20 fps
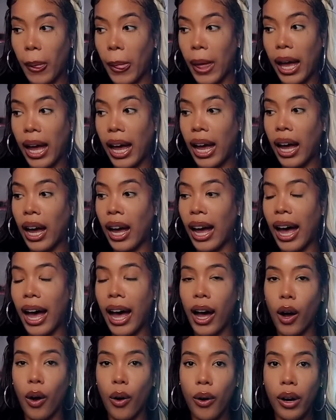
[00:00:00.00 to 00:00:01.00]

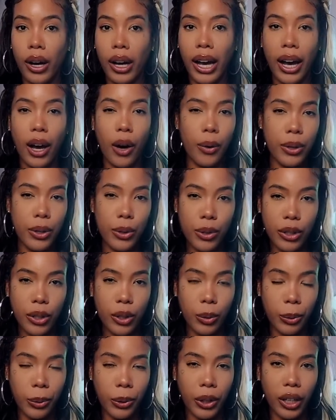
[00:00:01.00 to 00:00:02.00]
How are you
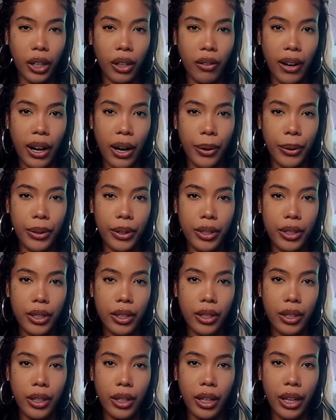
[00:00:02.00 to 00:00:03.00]
still walking
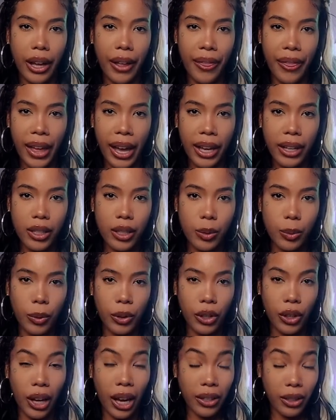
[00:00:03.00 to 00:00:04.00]
around? And that's,
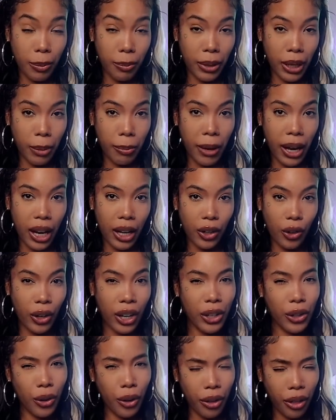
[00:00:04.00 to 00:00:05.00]
as a big man, you're
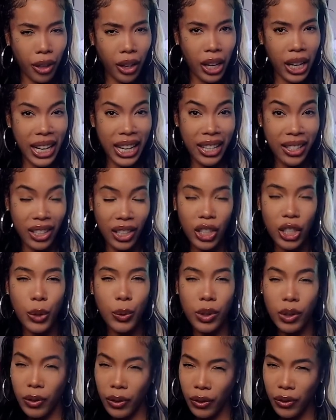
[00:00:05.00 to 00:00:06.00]
in your 30s and she
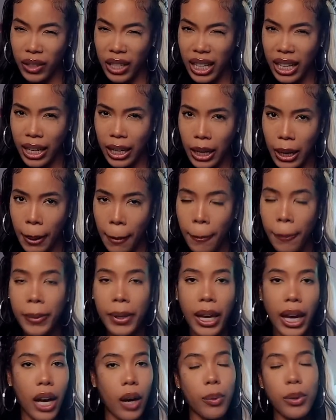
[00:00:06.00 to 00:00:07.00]
was 15.
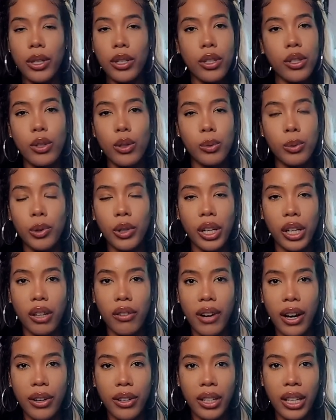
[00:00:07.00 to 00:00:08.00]
How are you still walking
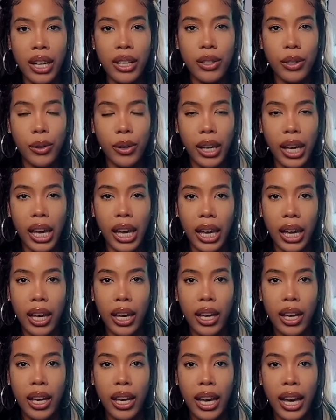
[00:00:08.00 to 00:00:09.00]
around and that's okay?
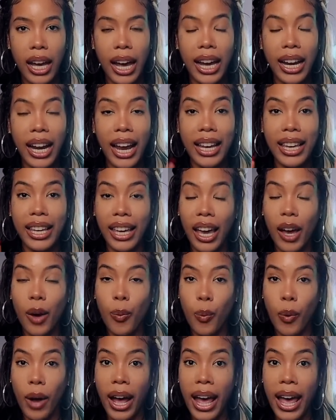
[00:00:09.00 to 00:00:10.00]
And I
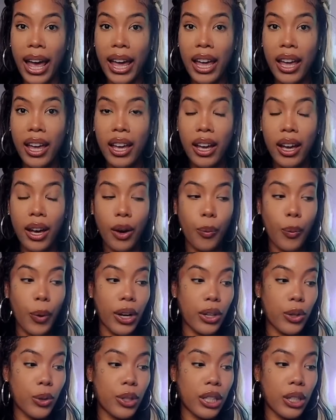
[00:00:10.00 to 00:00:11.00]
get why,
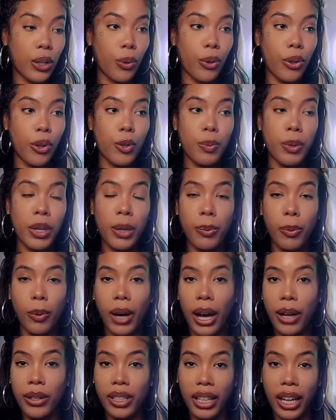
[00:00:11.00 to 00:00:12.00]
when you see all those people,
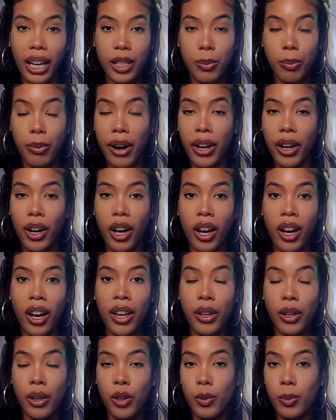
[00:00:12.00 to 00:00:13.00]
How to Catch a Predator,
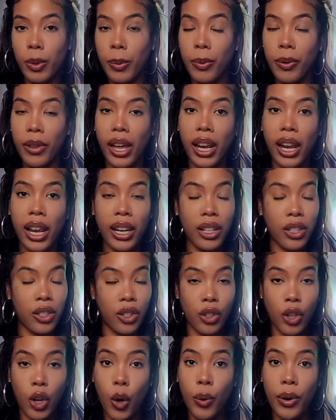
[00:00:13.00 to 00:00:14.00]
and those people that like,
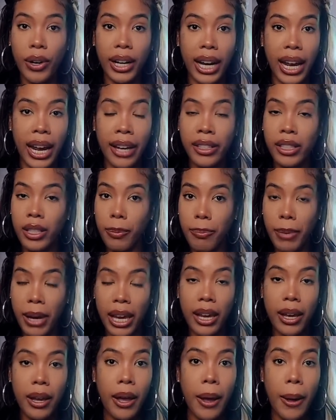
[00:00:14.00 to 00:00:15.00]
just go online to
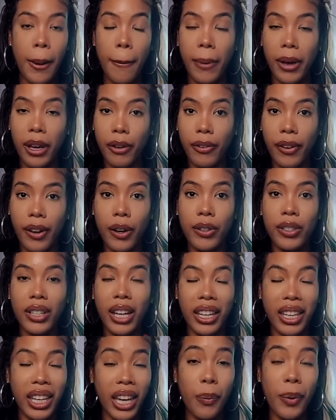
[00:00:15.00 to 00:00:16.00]
bait pedophiles,
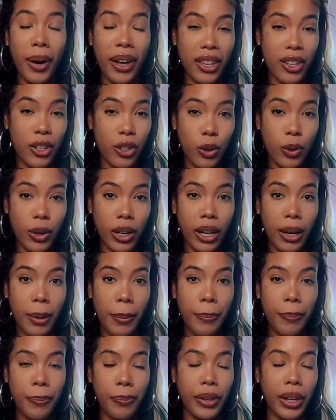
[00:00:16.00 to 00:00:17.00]
I get why they do it.
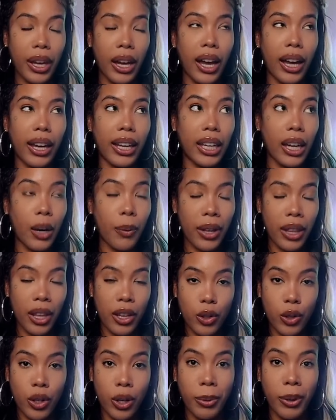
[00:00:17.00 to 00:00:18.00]
I get why
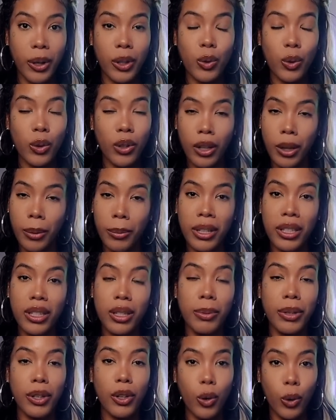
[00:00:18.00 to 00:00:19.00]
they do it, because all of them need
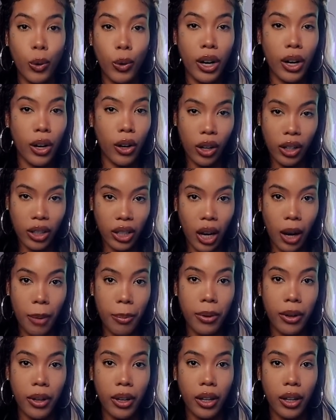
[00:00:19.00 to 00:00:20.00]
to be caught and locked
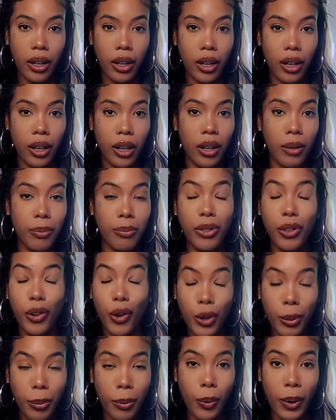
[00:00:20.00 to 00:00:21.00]
up.
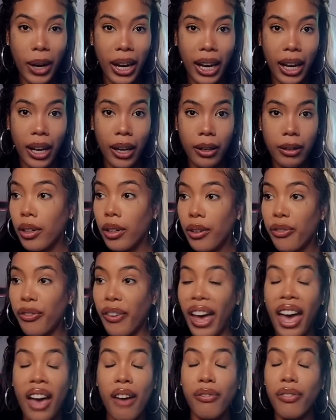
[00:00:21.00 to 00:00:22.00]
Throw them away
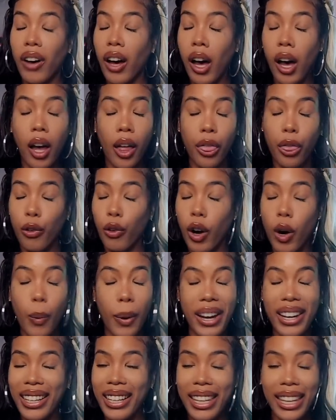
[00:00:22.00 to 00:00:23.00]
forever, throw
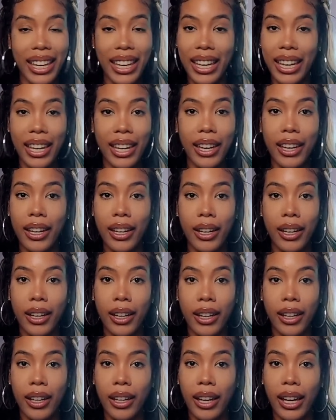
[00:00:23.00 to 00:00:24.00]
away the key,
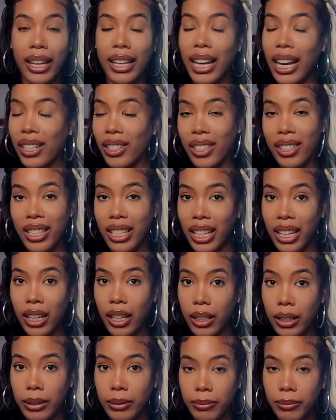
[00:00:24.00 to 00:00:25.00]
and that's just it.